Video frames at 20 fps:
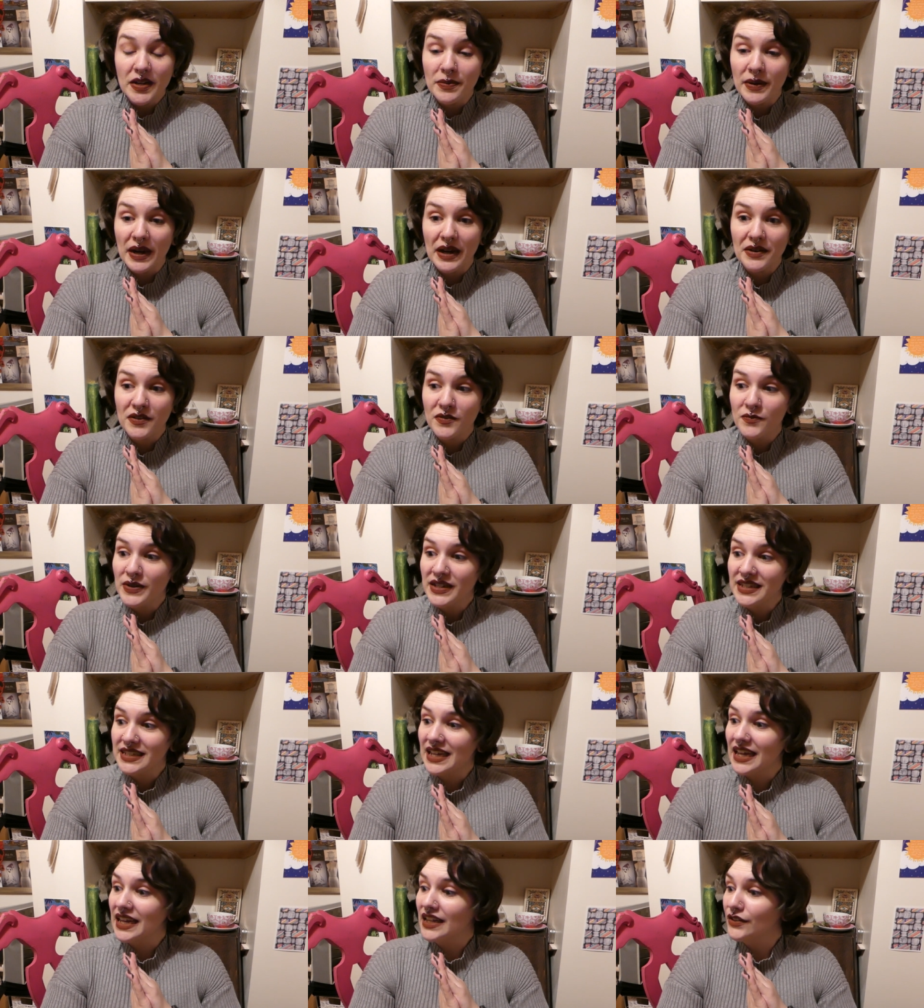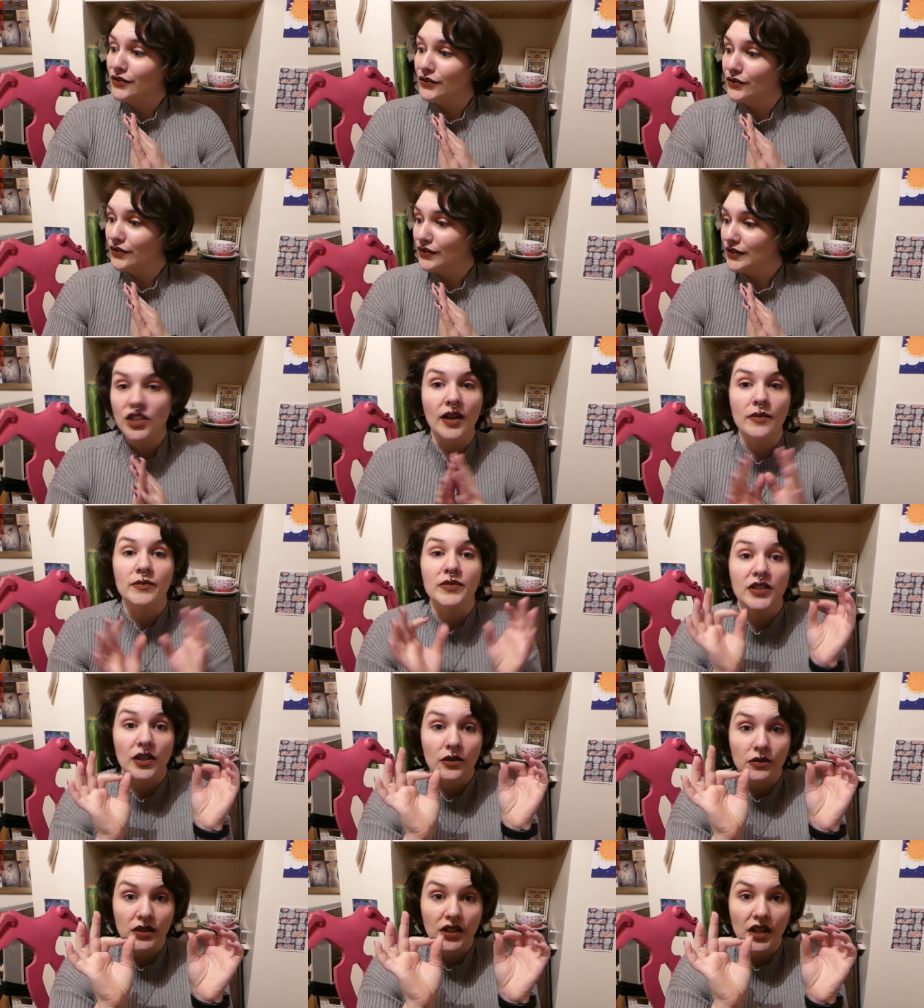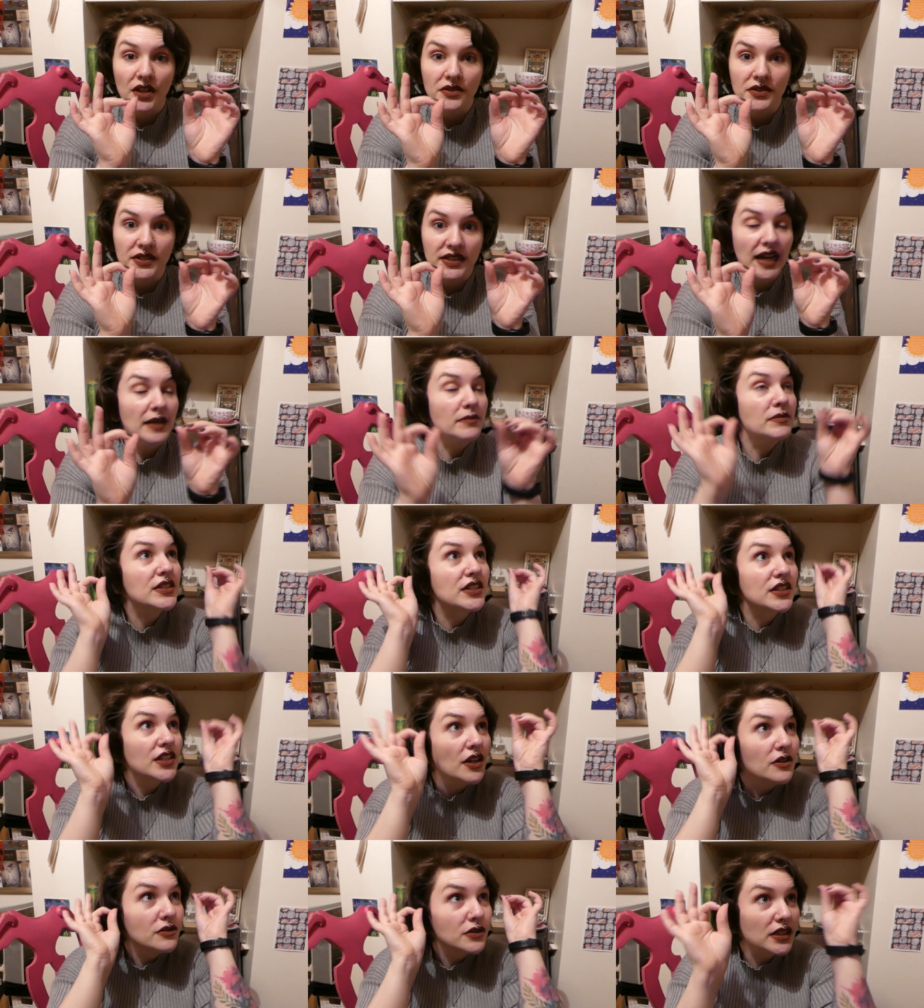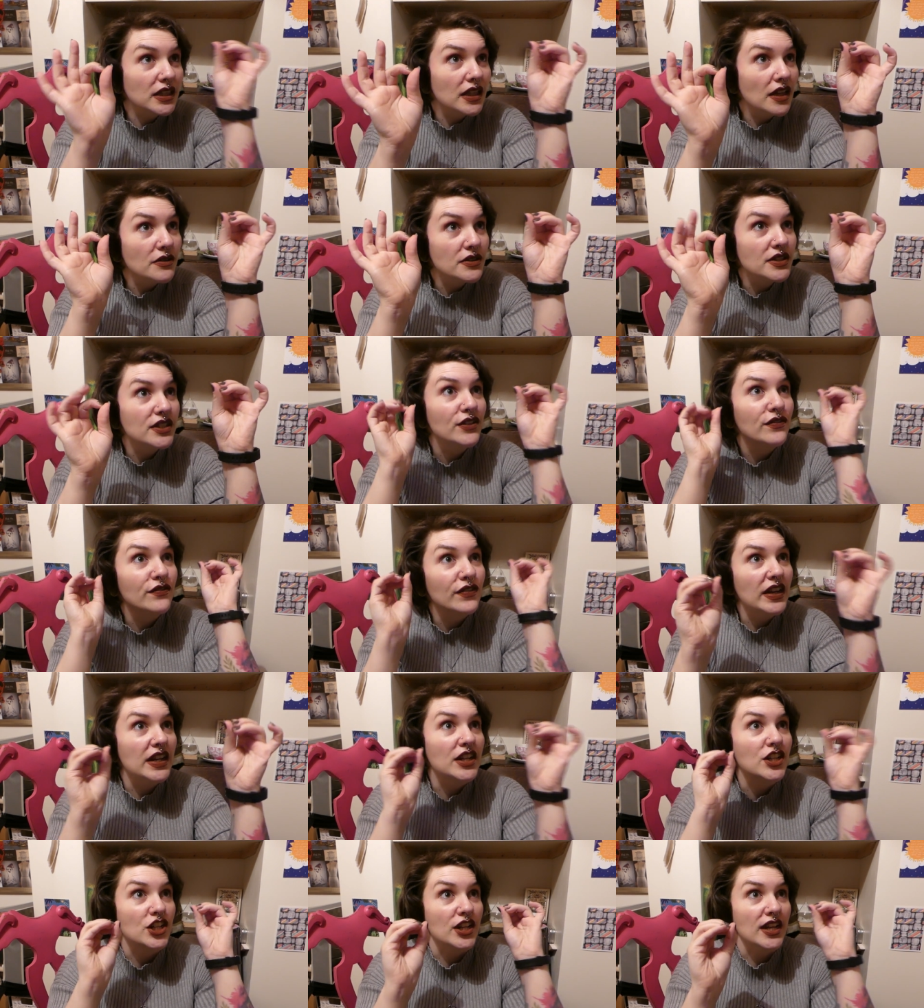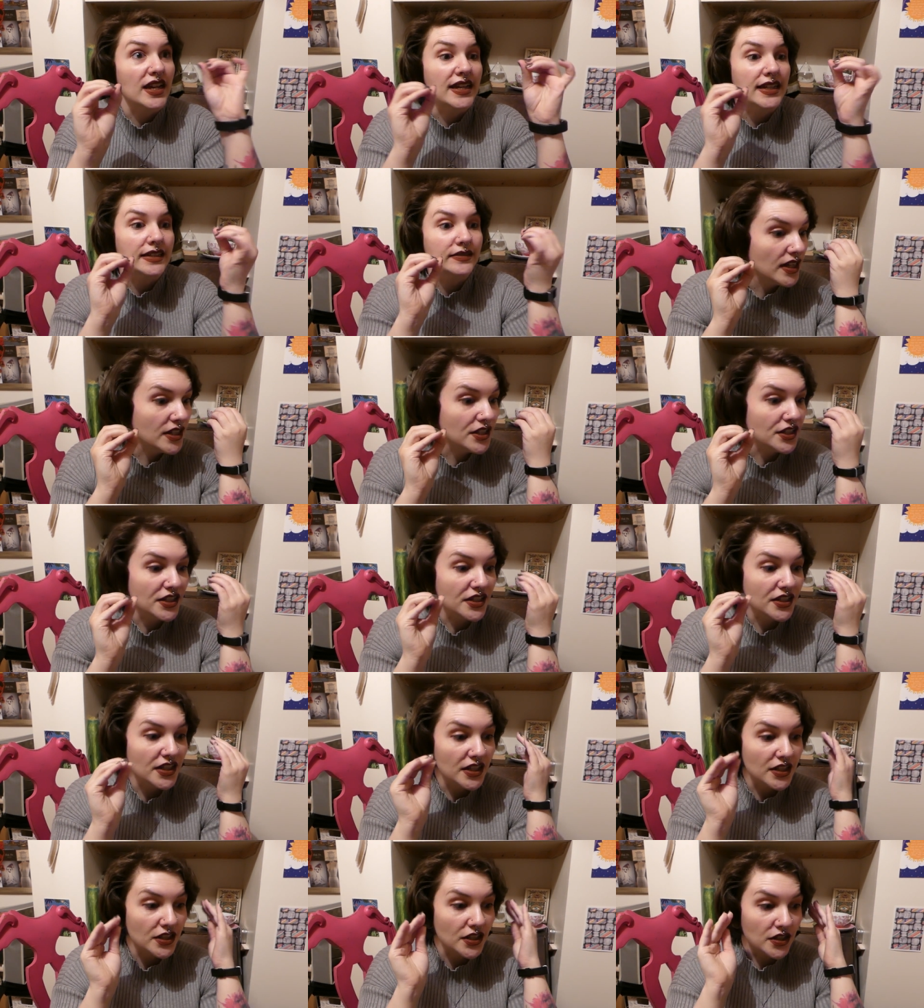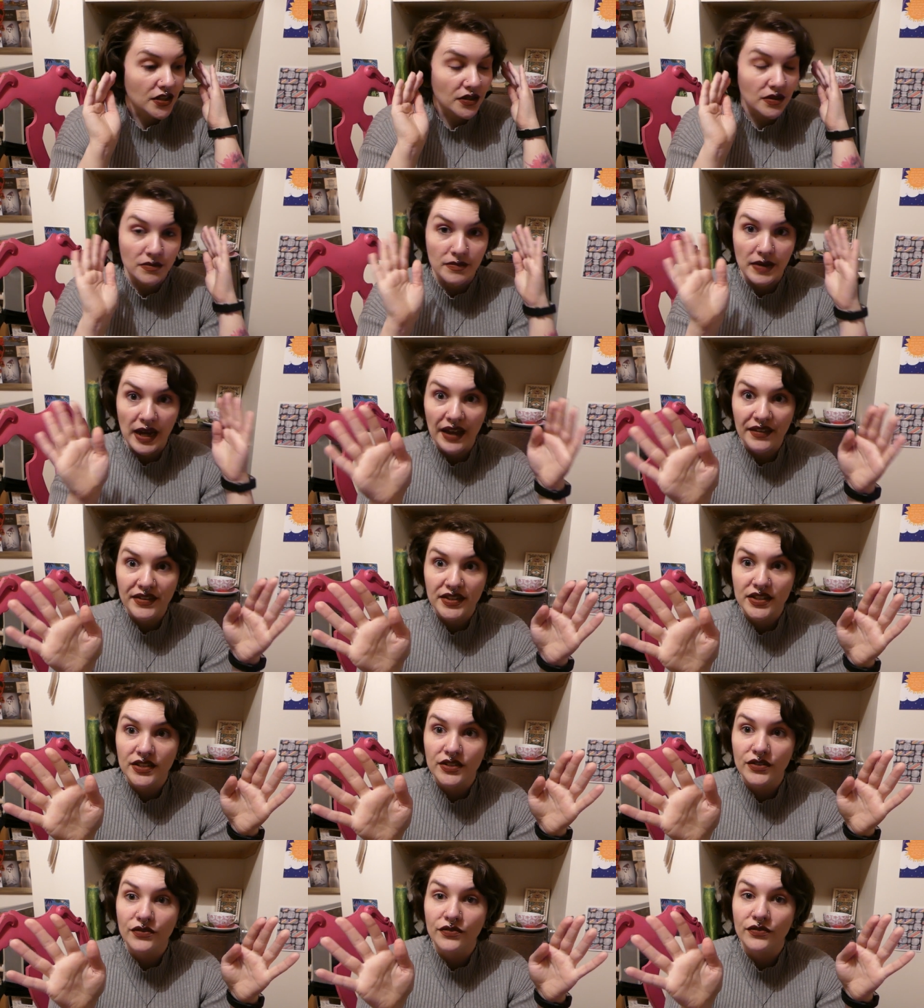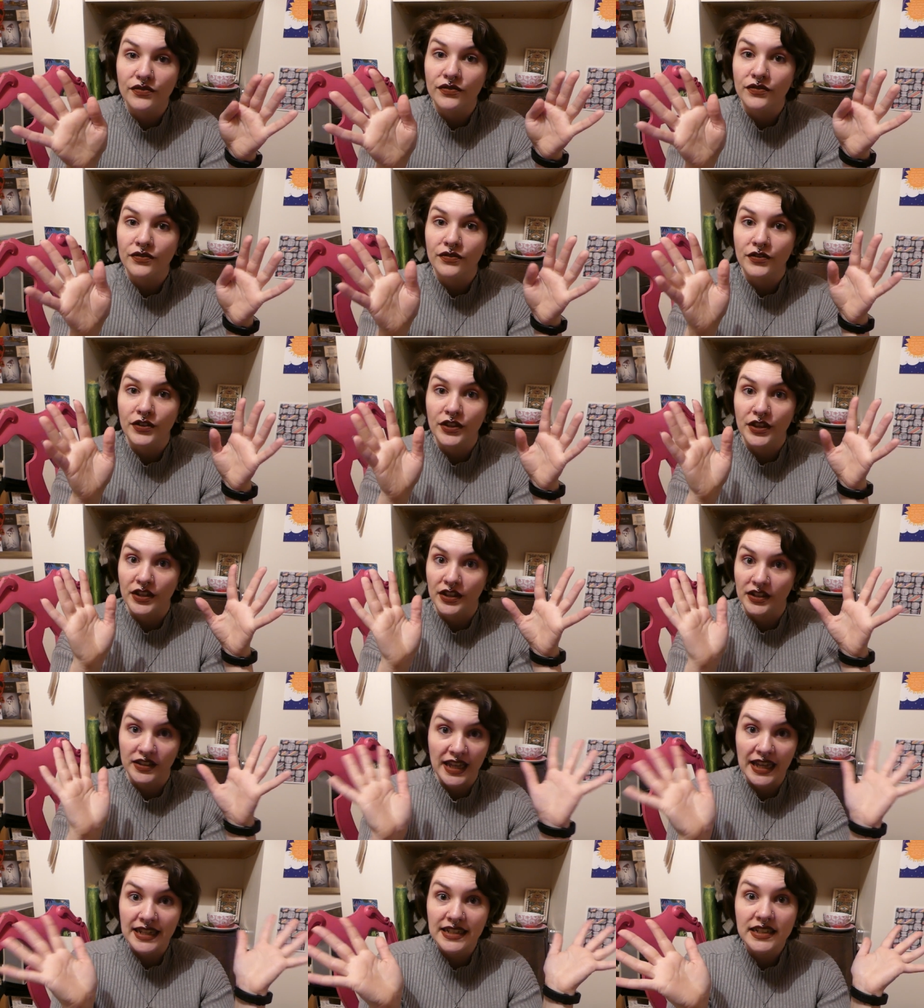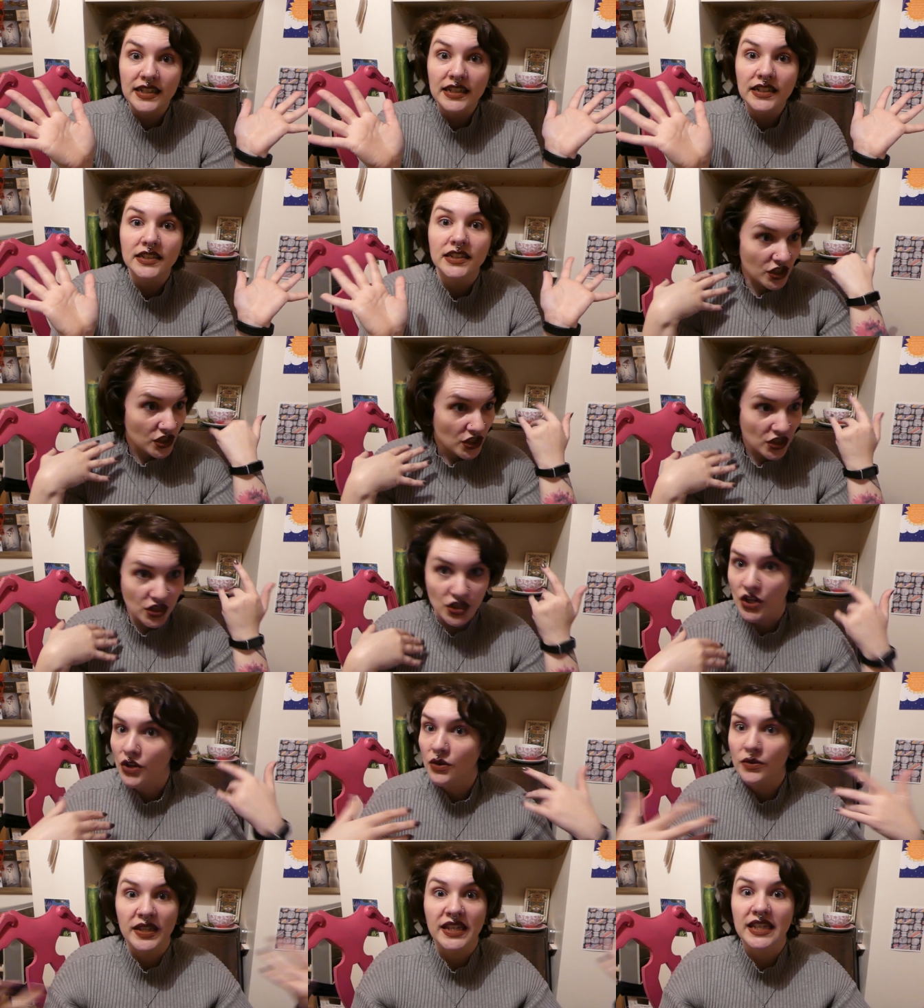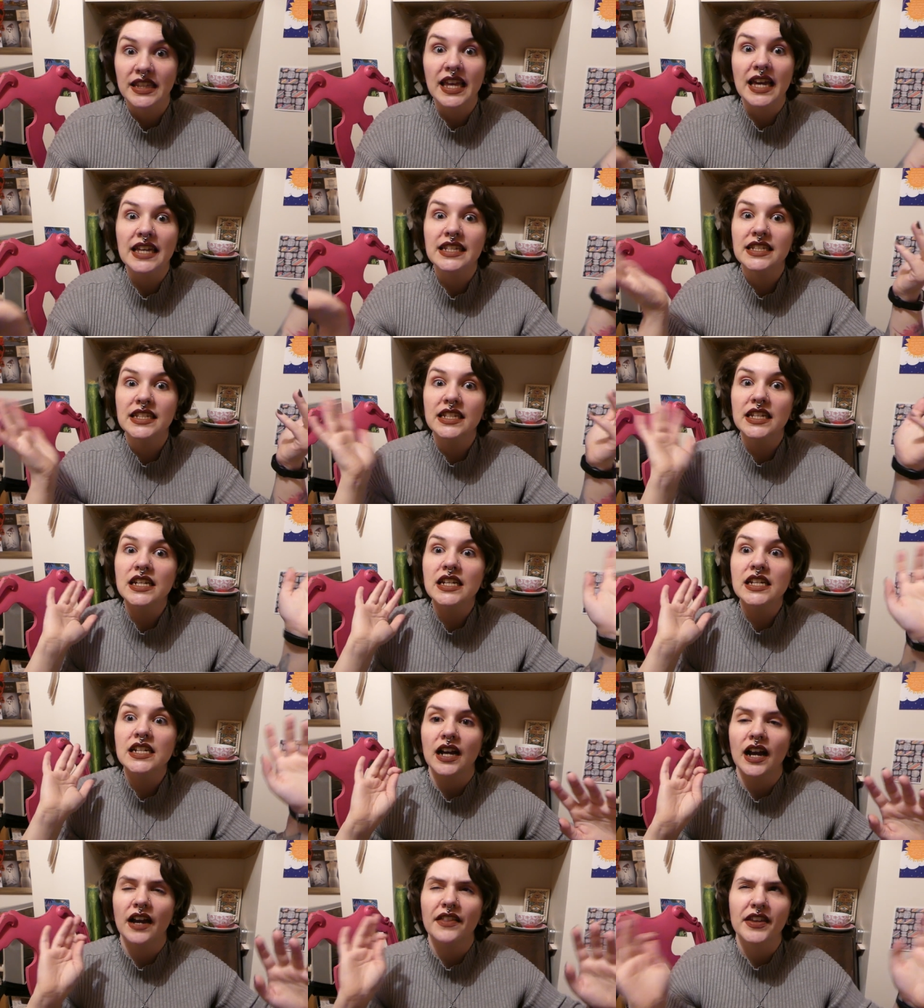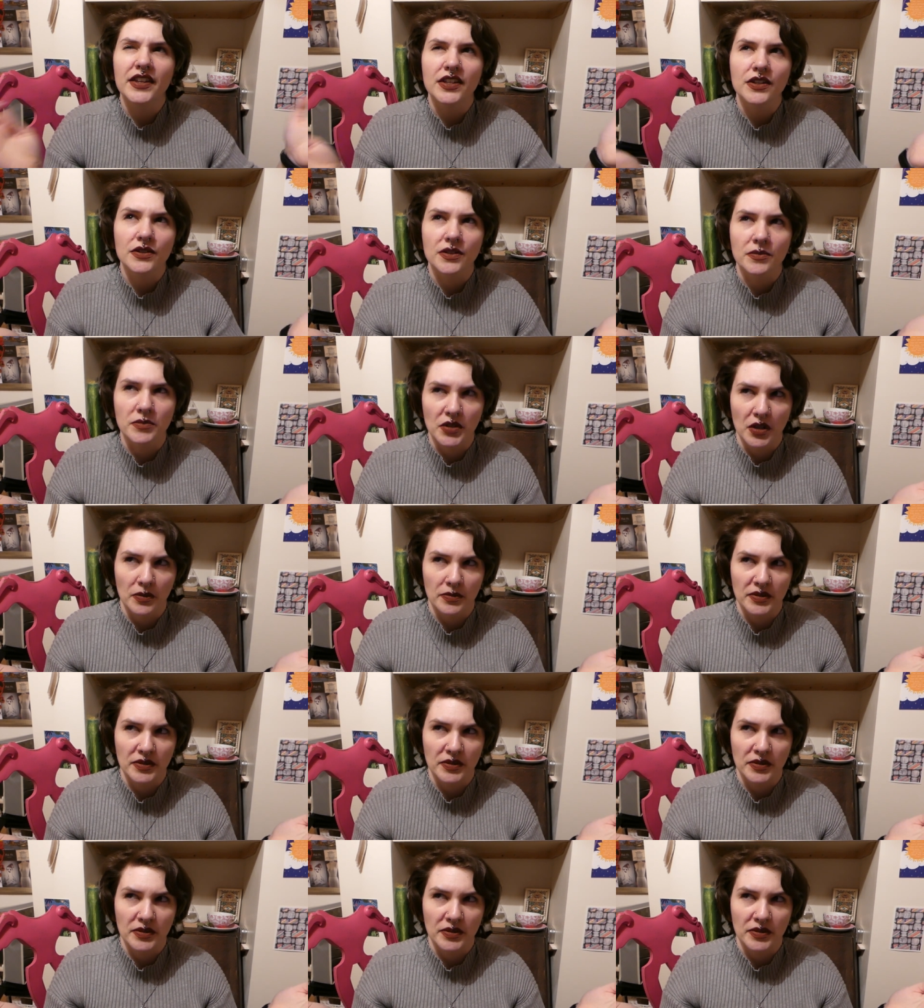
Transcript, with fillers: proud of myself. I'm so close. I'm so close to finishing it. I just need to do the maths for the elastic, sew the elastic, and then do some top